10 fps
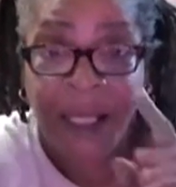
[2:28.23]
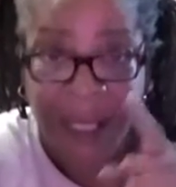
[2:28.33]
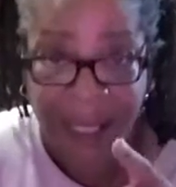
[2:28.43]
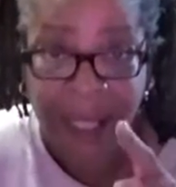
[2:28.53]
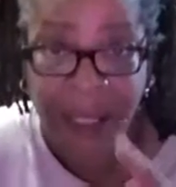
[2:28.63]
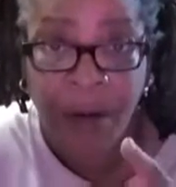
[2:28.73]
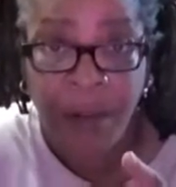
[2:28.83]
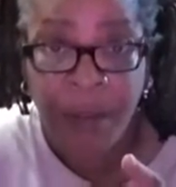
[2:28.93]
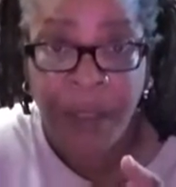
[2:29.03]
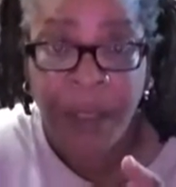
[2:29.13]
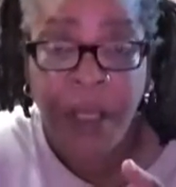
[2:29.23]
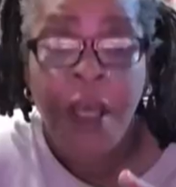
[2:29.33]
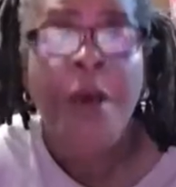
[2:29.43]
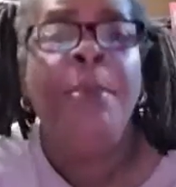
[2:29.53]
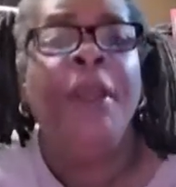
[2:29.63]
Get help.
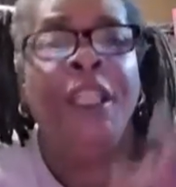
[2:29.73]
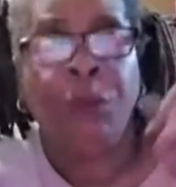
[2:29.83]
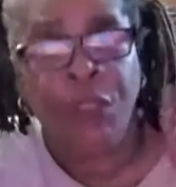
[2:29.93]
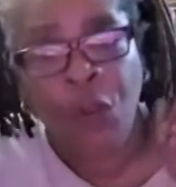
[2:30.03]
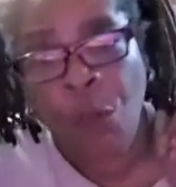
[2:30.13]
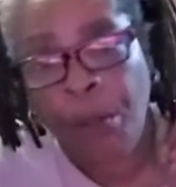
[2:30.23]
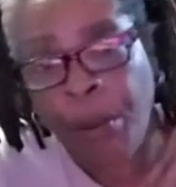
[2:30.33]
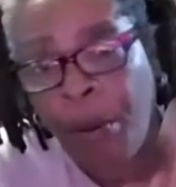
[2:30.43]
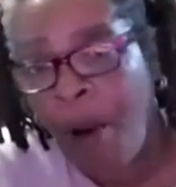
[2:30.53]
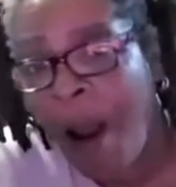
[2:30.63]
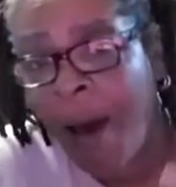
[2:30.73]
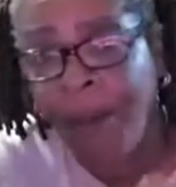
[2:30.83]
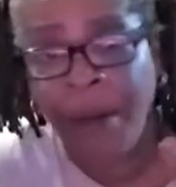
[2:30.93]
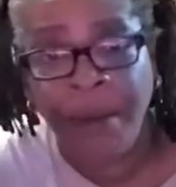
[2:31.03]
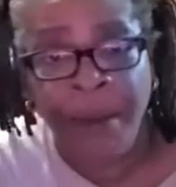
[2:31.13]
Because when your
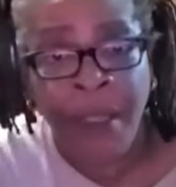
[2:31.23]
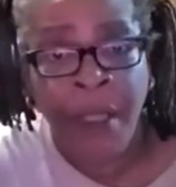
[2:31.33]
problem